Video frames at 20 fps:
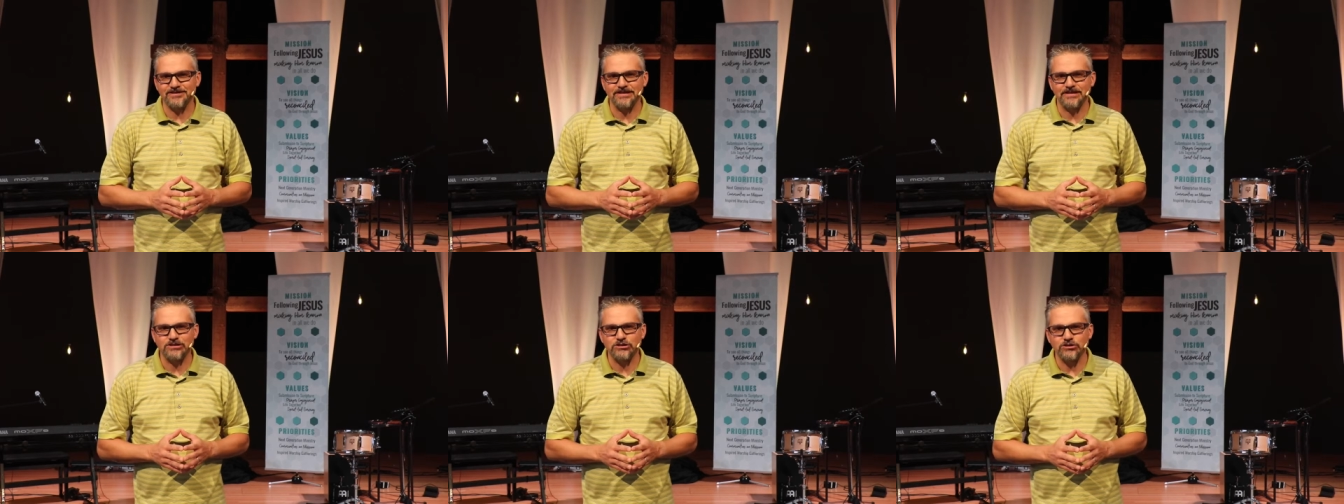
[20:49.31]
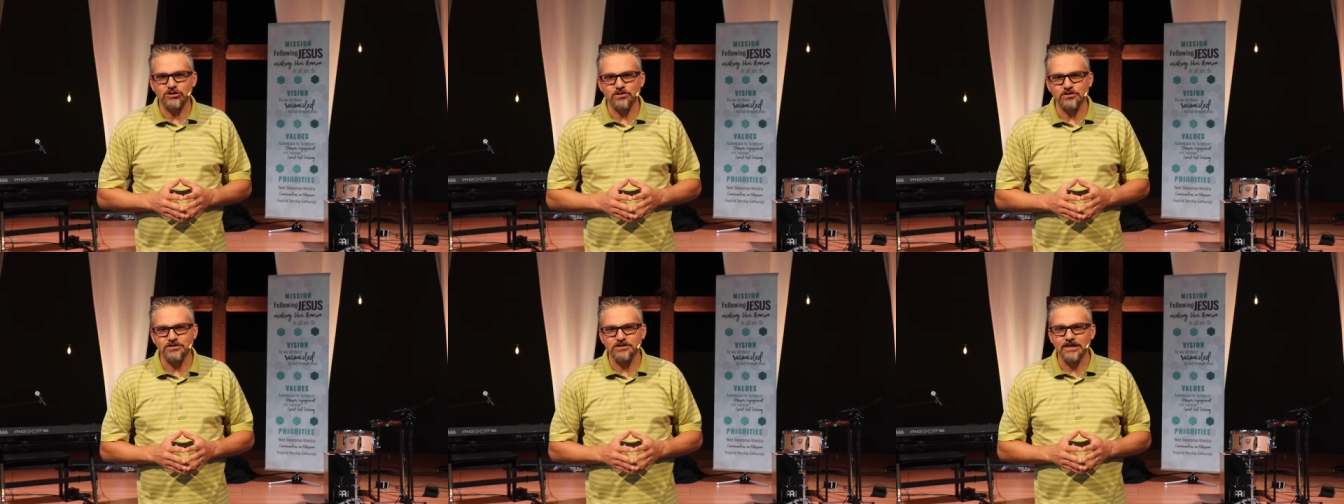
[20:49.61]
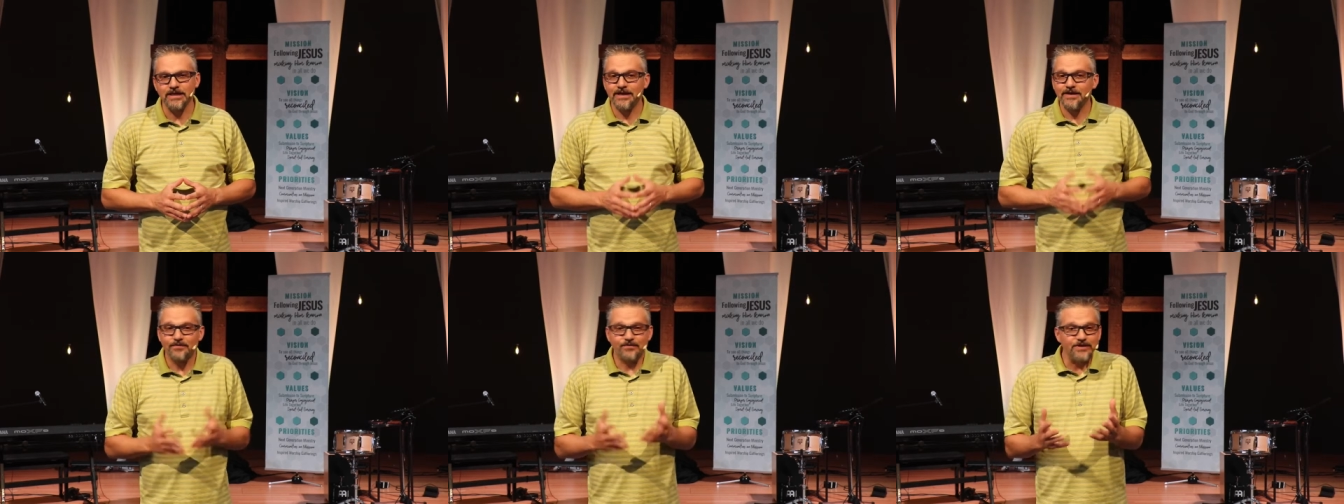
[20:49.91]
in the church,
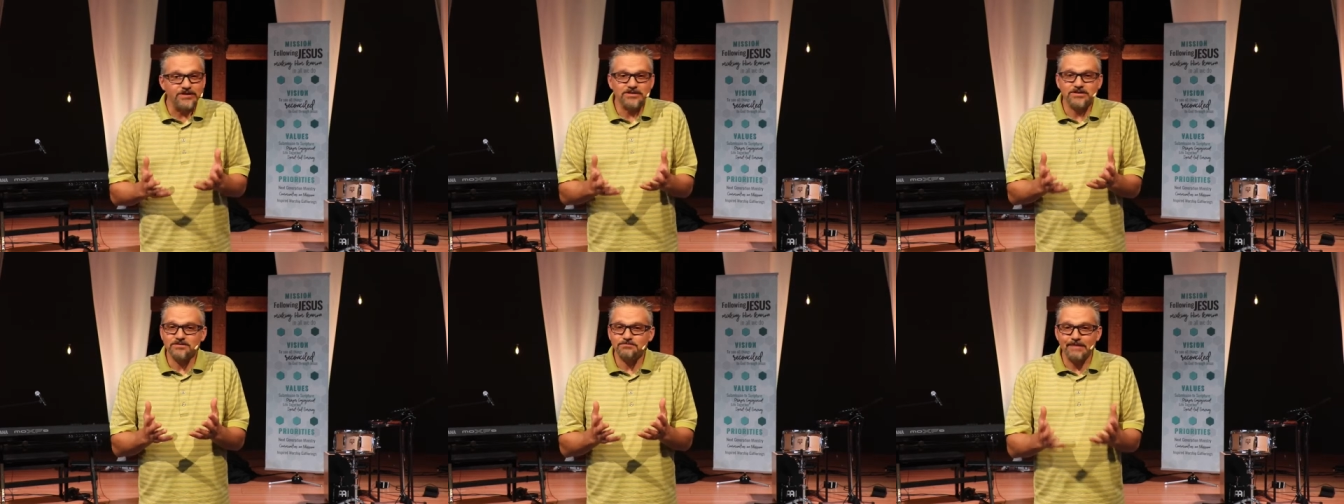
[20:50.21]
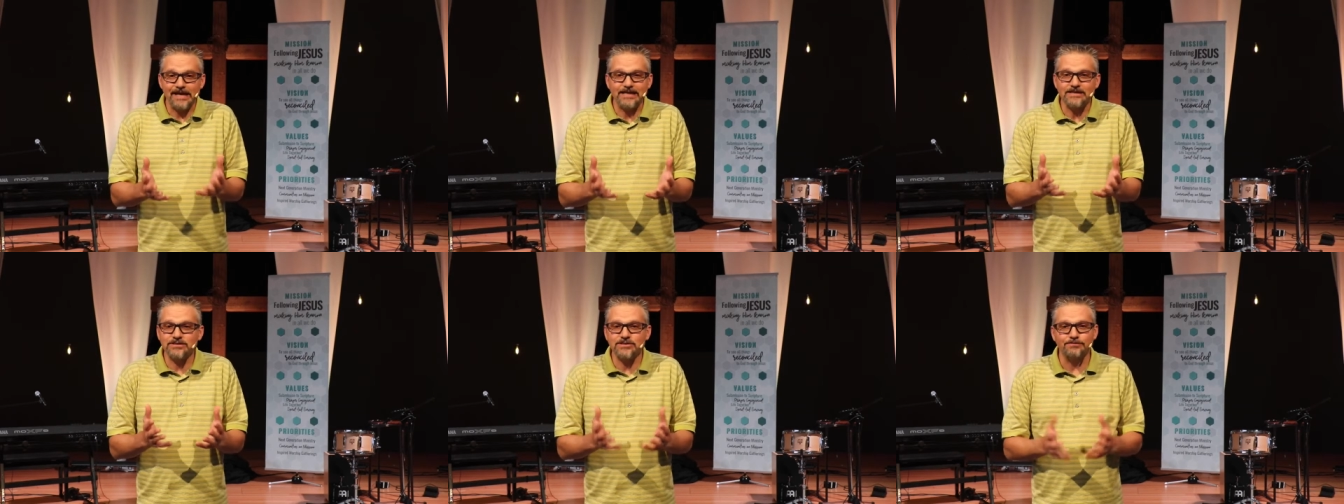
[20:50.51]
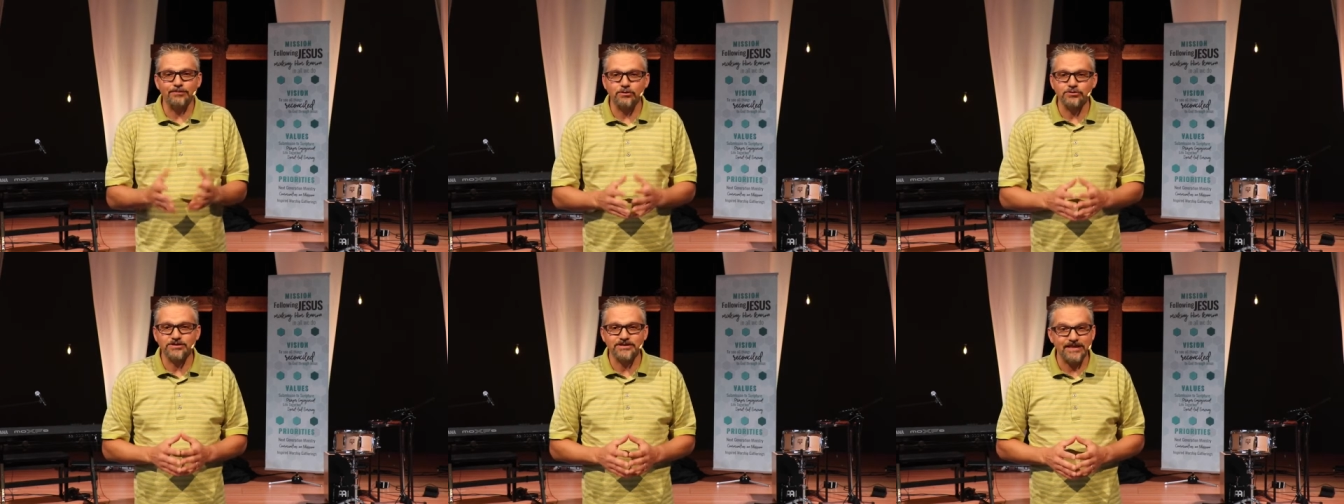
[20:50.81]
this makes the
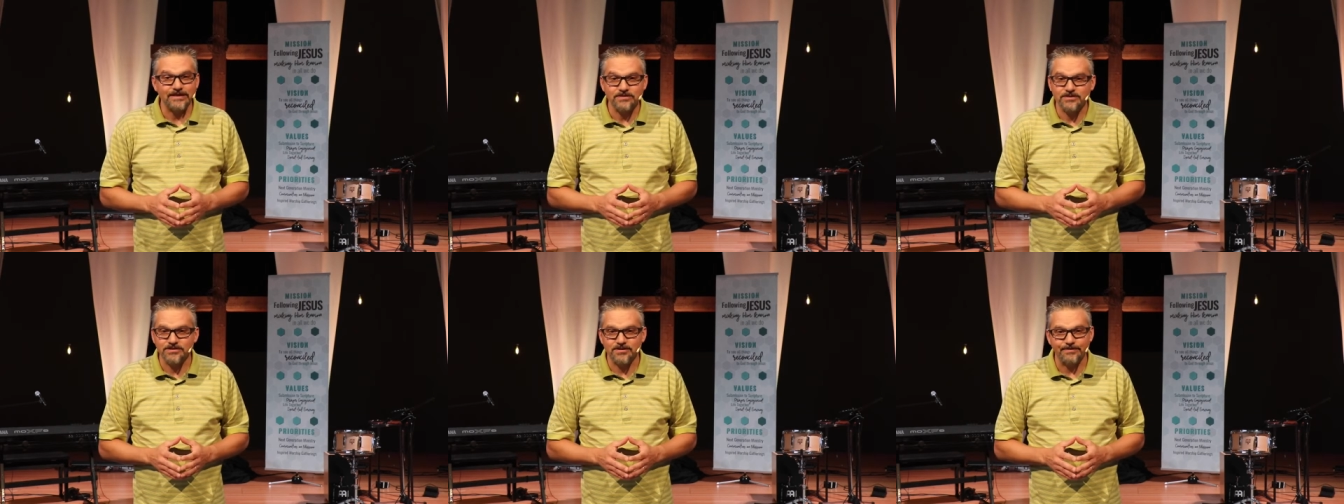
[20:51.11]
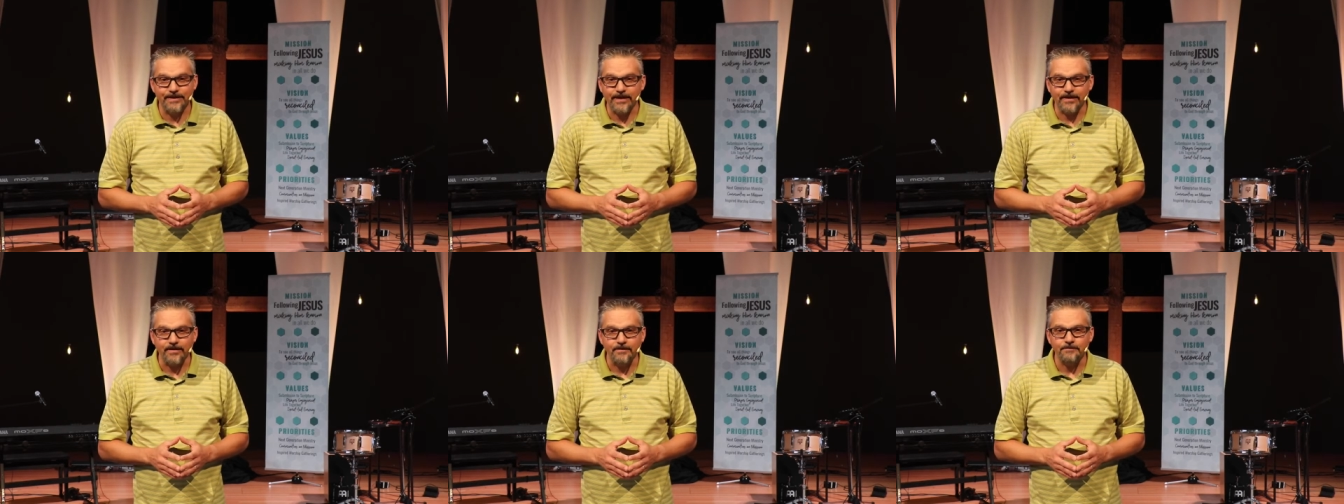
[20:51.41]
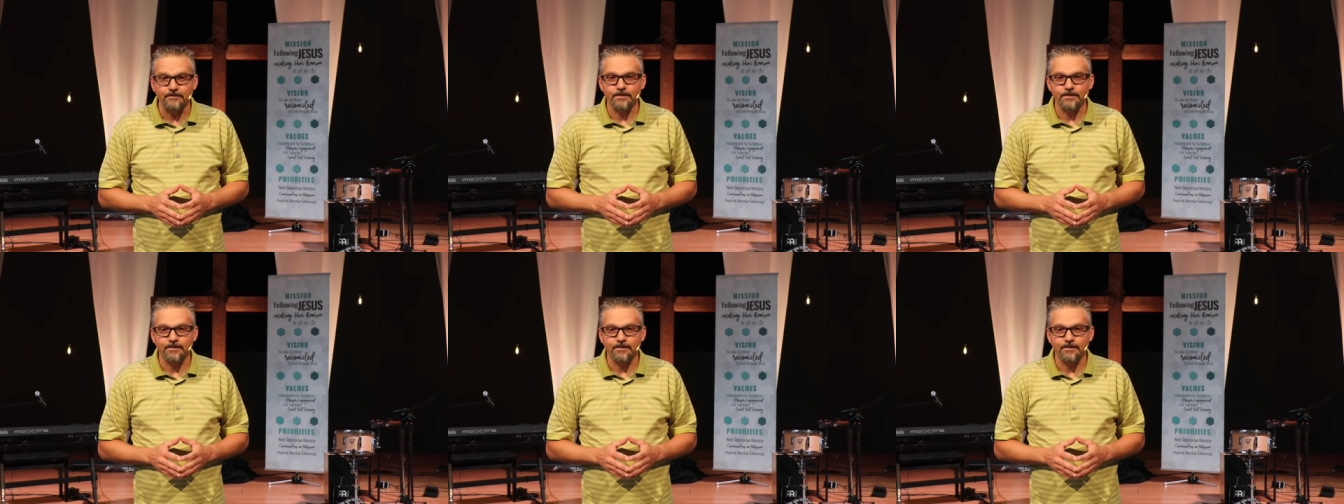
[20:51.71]
most sense to me.